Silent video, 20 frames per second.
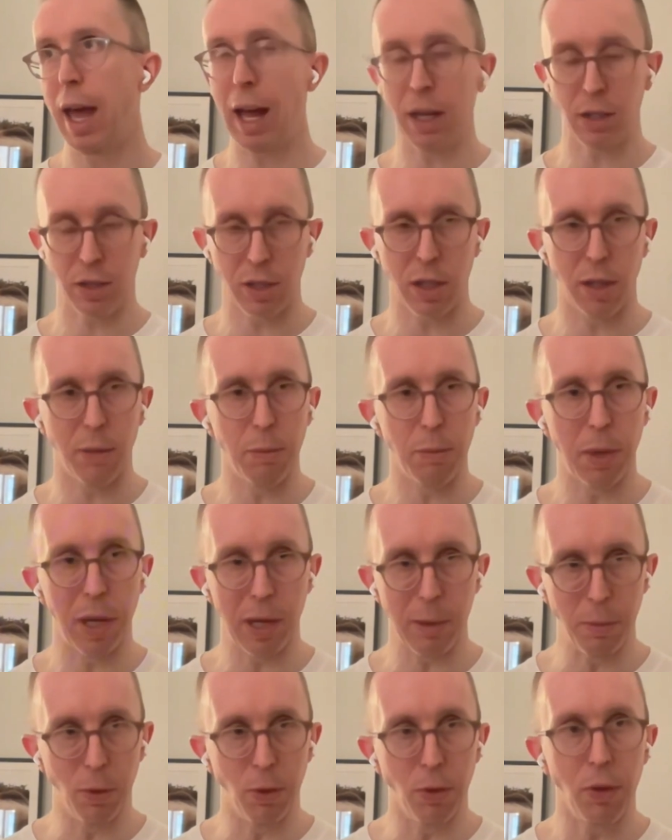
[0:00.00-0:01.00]
excellent
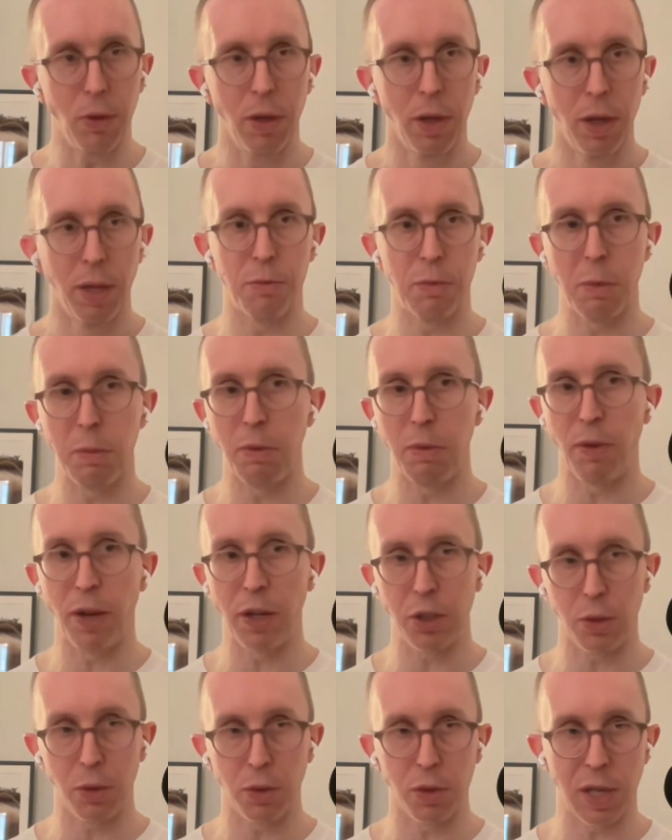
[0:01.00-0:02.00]
people from a
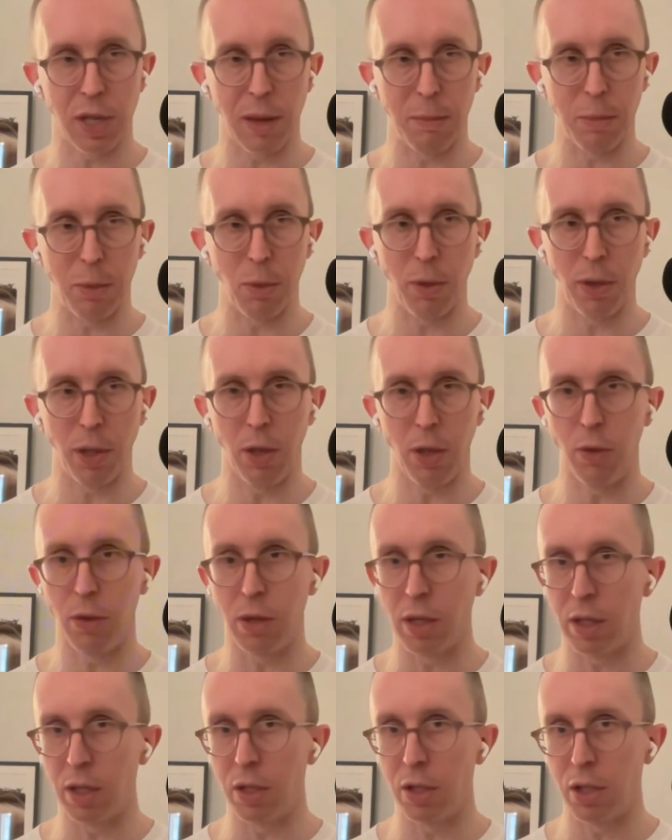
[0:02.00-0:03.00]
professional standpoint who
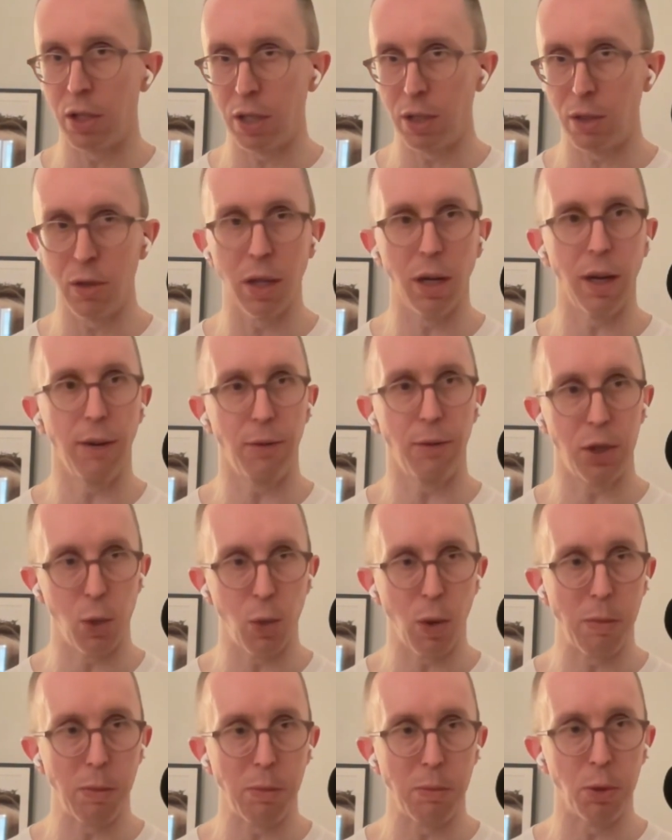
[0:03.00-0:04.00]
can continue to lift
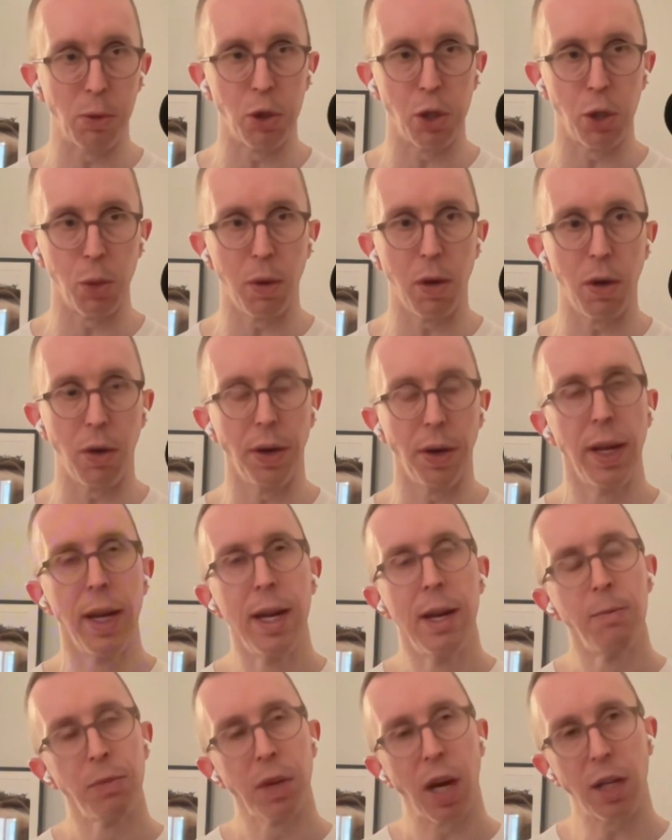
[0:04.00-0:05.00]
you up and push you on.
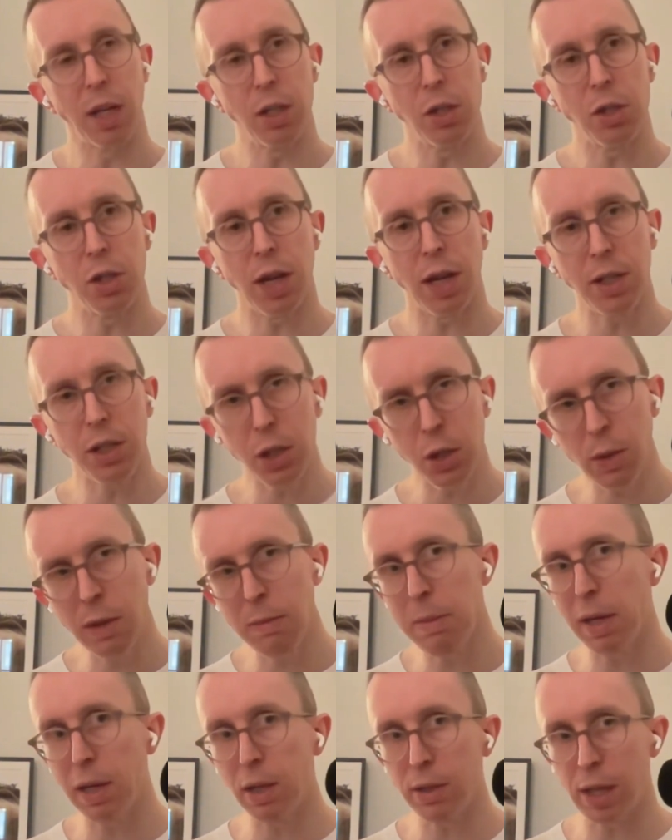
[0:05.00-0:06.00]
And you tend to it
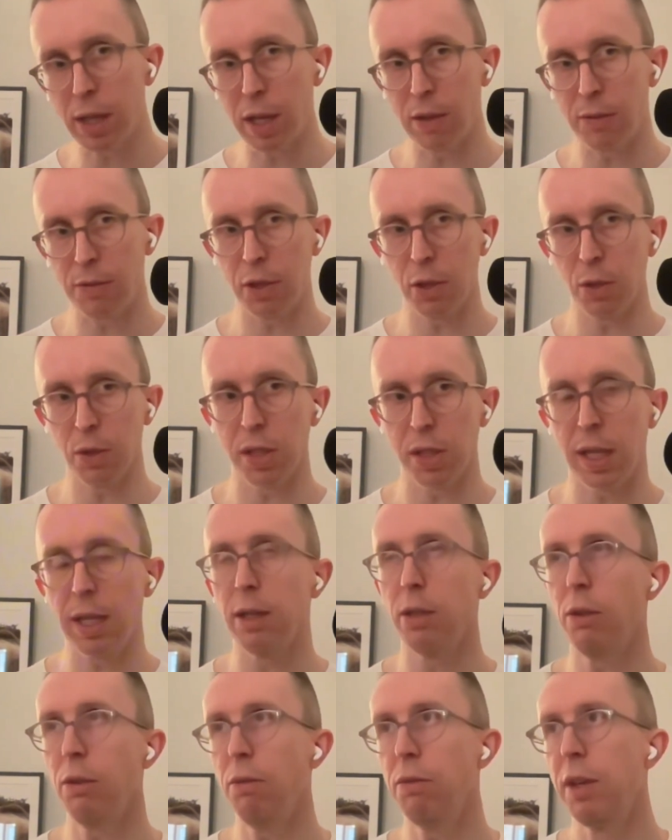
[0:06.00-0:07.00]
by looking after
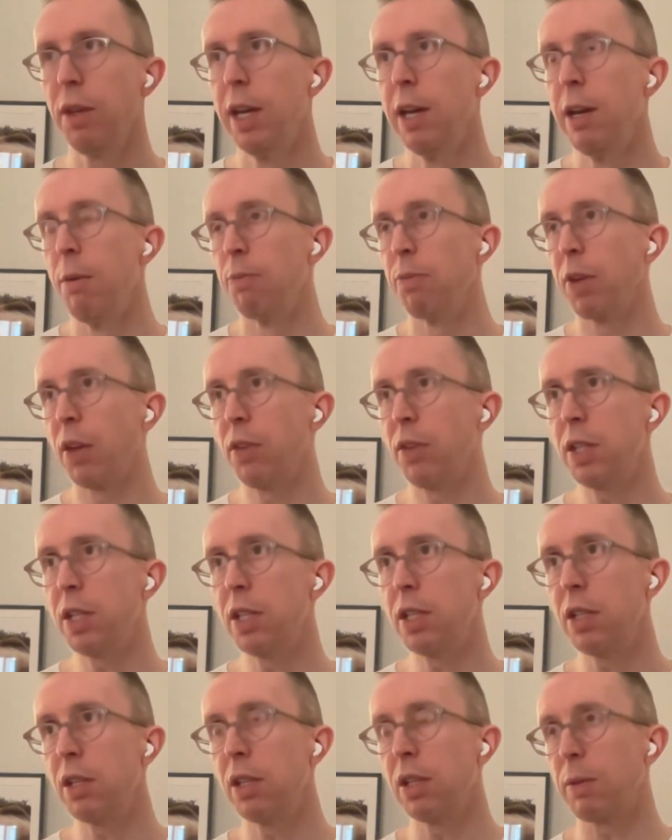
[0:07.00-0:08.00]
yourself. And this
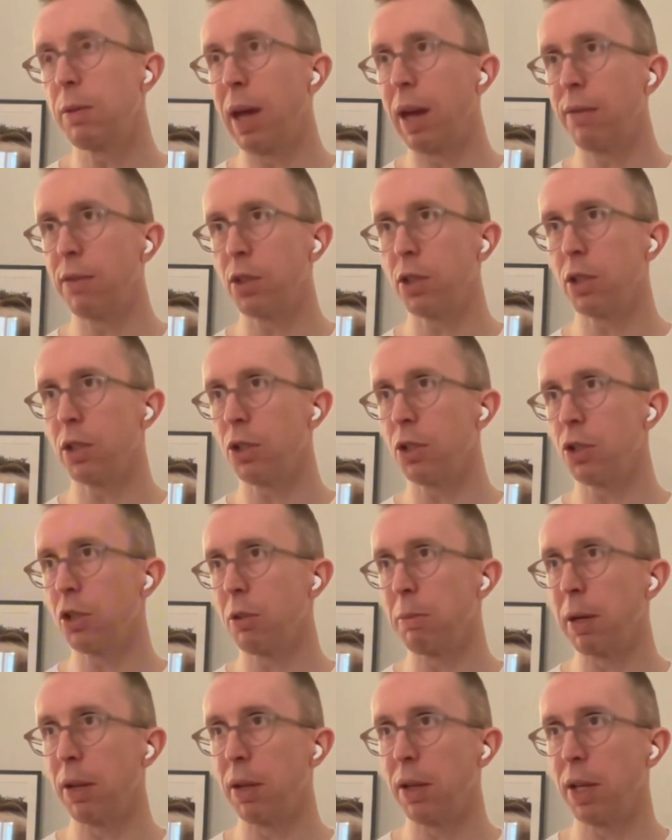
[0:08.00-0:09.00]
is the other thing we haven't touched
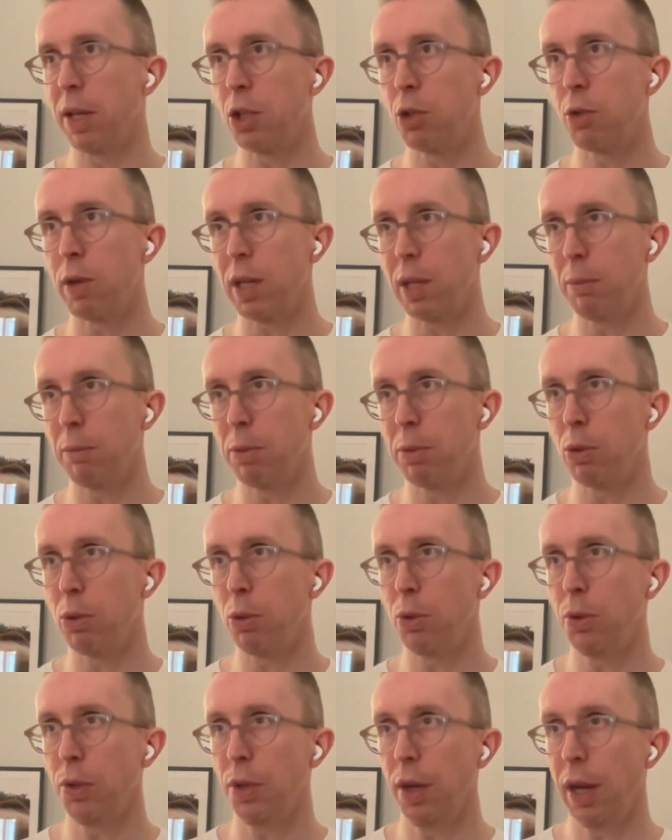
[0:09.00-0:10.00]
on, but I think is really
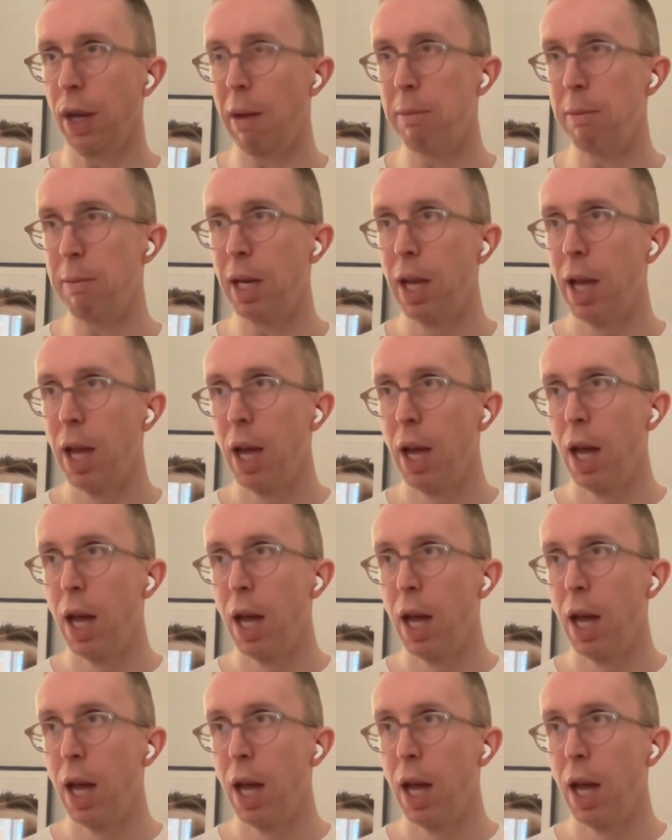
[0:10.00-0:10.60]
important. I mean,